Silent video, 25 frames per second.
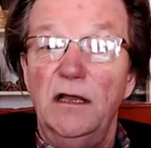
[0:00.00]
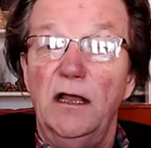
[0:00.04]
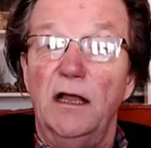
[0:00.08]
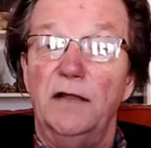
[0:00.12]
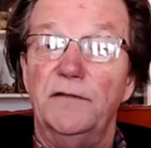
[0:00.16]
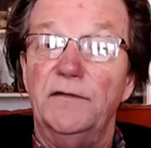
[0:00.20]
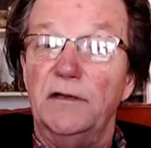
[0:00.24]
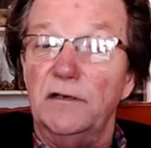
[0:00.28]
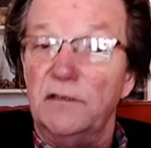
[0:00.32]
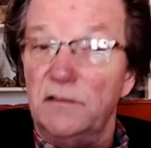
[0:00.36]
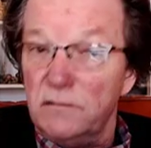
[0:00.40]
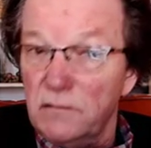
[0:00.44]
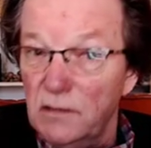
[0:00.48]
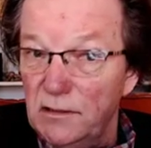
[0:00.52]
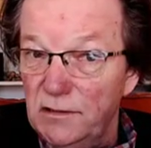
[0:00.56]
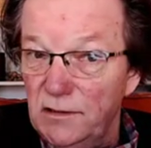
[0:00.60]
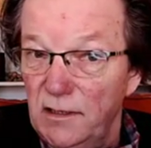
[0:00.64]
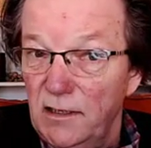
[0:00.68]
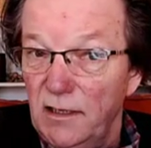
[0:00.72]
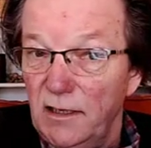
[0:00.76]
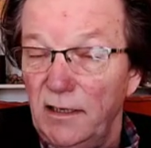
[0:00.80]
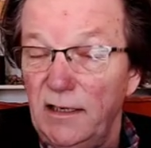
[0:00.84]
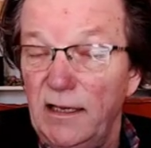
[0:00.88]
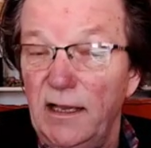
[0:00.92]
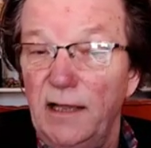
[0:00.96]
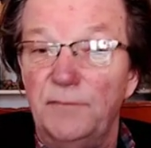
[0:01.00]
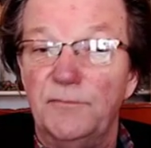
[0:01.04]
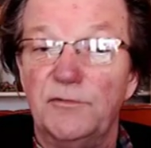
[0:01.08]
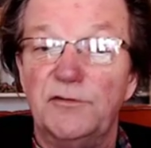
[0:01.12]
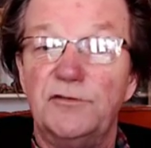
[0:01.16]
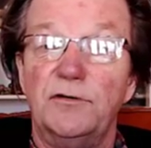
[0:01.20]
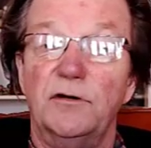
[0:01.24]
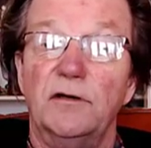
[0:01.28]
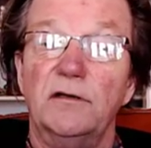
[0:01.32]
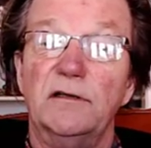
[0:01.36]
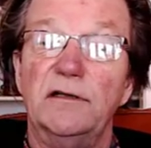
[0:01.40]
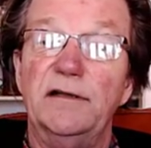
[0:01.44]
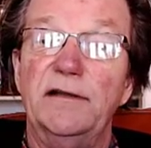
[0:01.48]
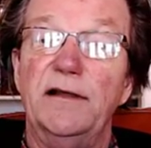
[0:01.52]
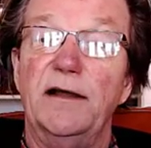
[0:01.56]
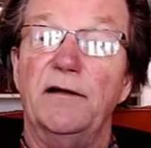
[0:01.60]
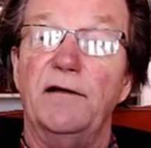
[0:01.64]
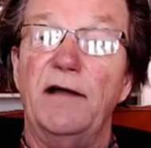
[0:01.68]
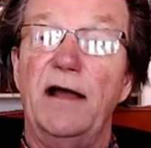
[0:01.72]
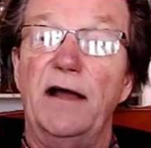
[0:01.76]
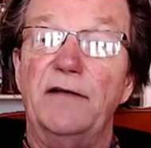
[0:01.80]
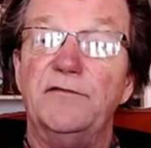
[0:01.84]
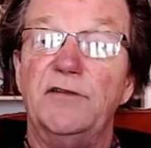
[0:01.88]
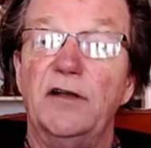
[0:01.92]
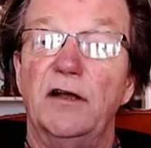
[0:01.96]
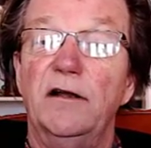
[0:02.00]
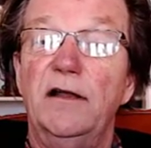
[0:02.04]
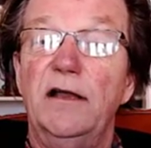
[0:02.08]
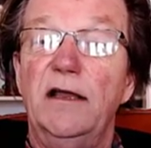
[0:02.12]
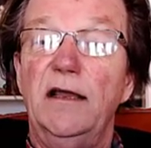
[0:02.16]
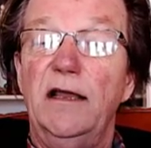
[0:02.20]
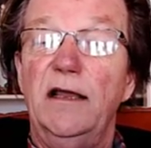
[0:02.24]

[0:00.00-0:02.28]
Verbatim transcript: and then Xuande came shortly thereafter,